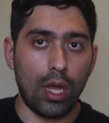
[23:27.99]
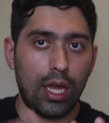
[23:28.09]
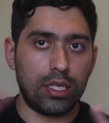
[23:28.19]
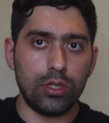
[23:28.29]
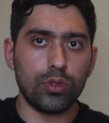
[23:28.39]

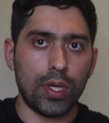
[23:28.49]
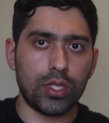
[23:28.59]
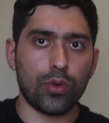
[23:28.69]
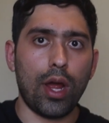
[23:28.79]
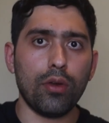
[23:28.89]
as he was
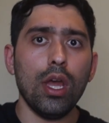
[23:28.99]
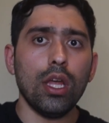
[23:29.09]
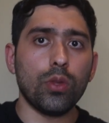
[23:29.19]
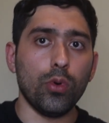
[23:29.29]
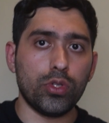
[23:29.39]
messing around,
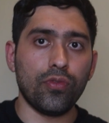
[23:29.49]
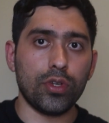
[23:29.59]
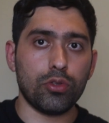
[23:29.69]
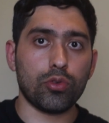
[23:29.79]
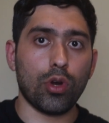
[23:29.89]
the
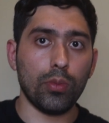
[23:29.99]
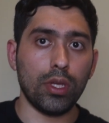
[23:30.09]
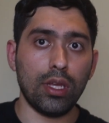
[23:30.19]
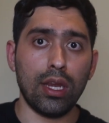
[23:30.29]
multiverse was crumbling